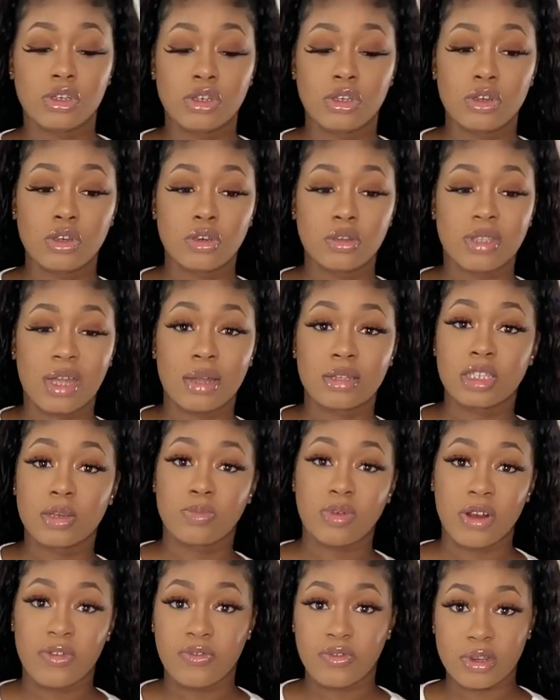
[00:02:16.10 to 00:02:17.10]
you, down to
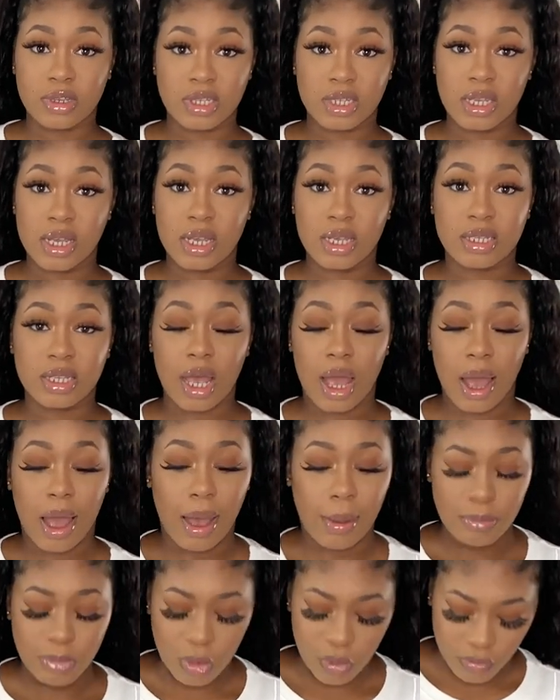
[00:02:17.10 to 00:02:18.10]
preferences.
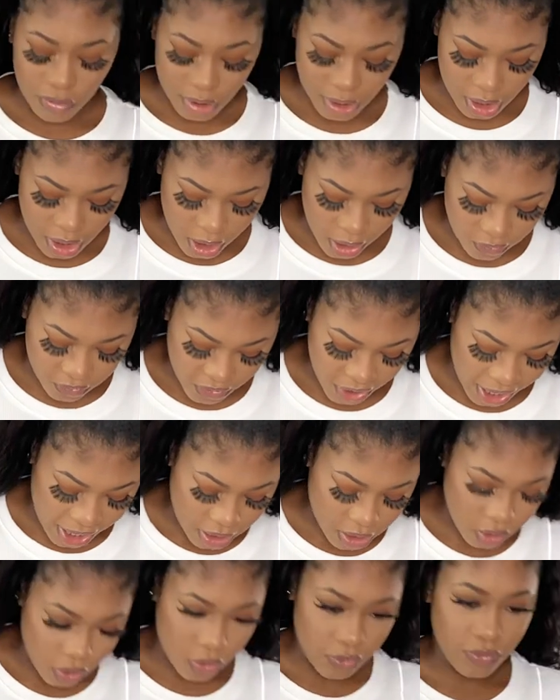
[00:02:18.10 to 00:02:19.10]
I'm not really a
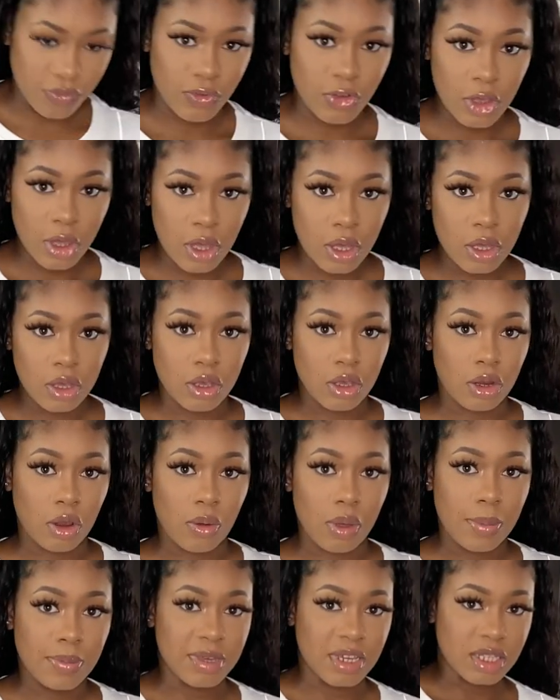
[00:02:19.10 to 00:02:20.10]
fan of, you know,
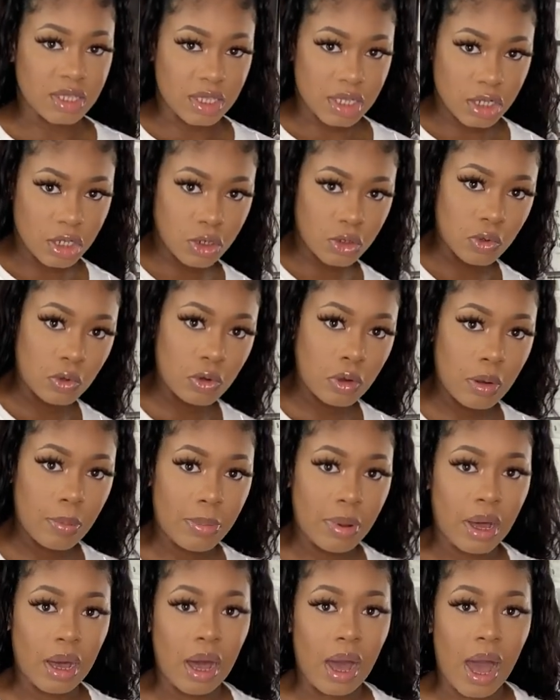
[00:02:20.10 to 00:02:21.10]
it being this short,
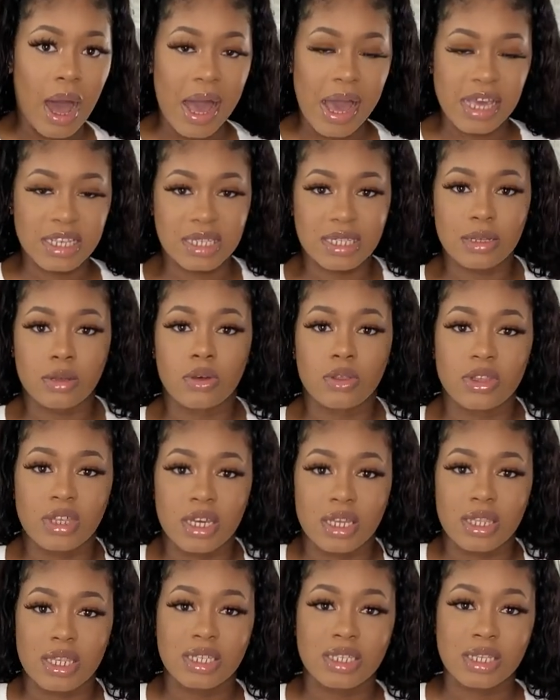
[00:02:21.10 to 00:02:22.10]
but I still
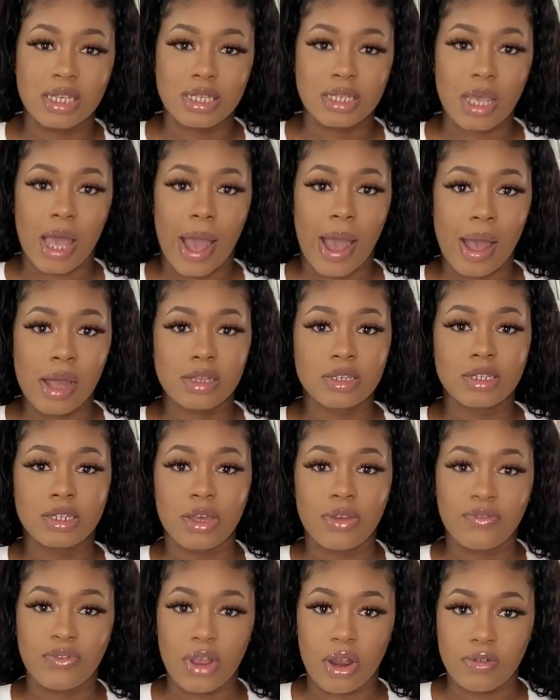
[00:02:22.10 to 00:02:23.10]
think this is
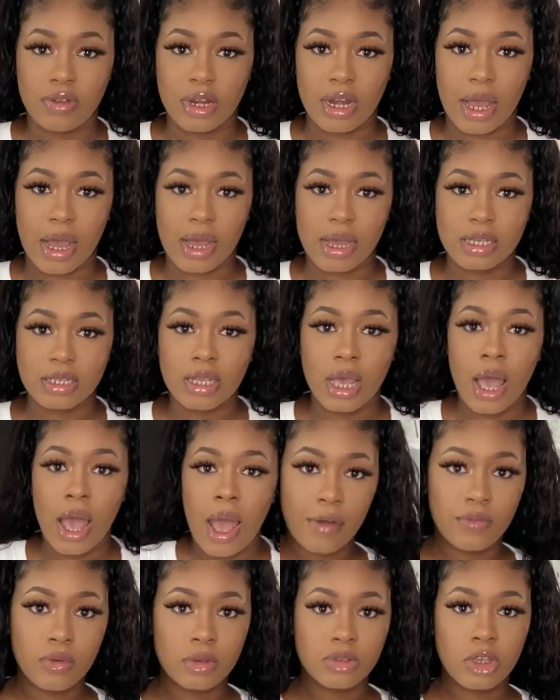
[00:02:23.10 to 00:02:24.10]
actually very nice.
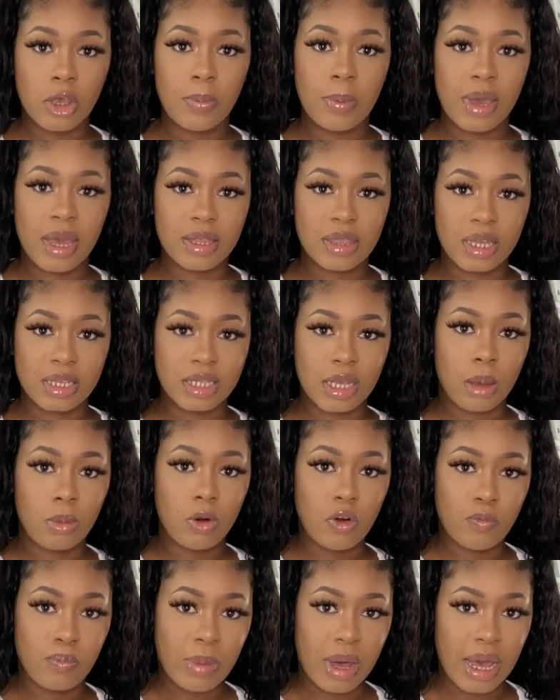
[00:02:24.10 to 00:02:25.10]
I've also paired this up
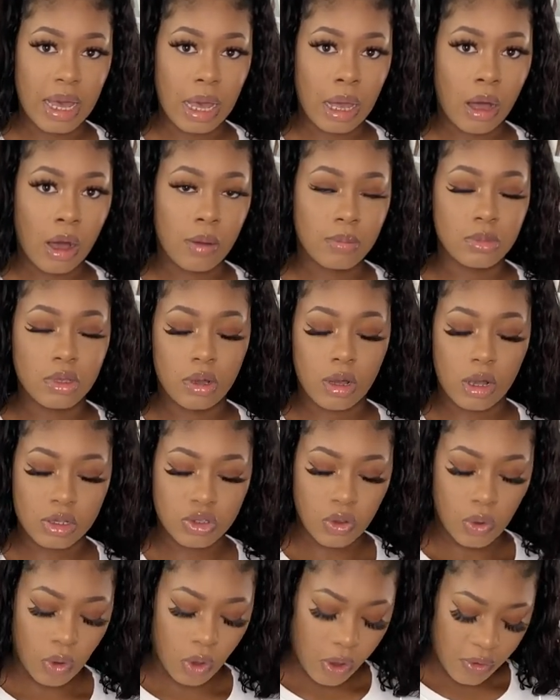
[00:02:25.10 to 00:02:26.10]
with my Comme des
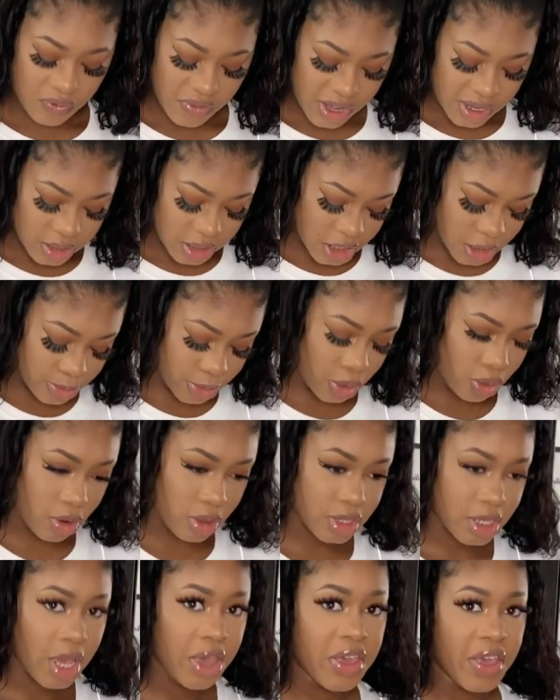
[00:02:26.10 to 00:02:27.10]
Garçons Converses
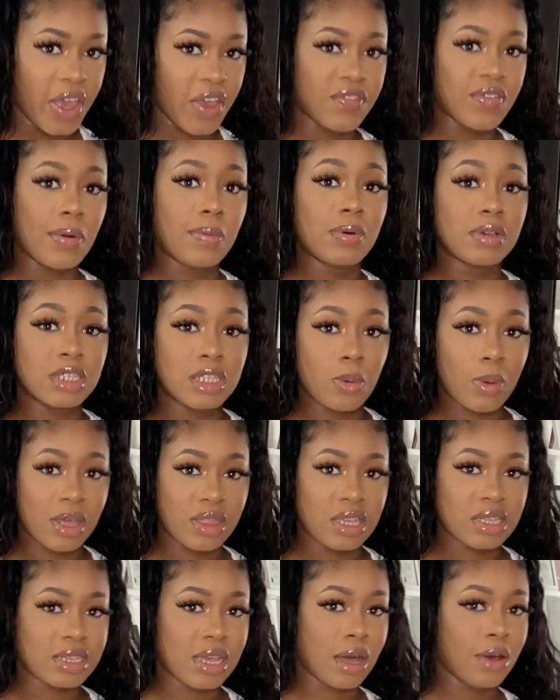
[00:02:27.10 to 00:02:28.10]
because if I was to wear
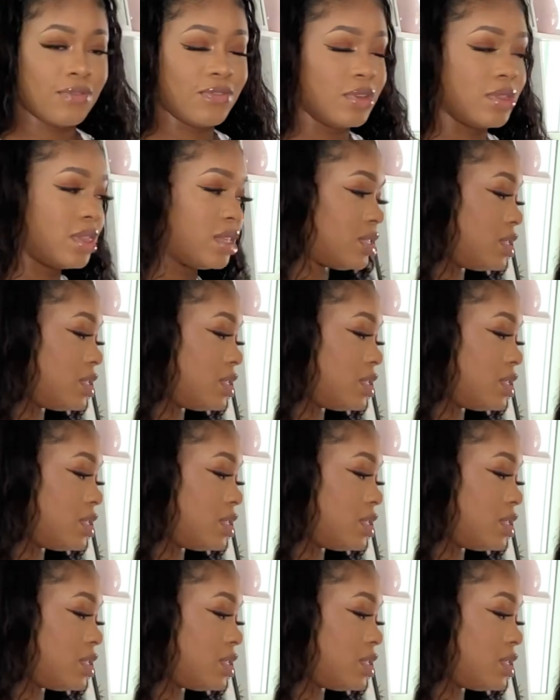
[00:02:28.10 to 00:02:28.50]
this outfit,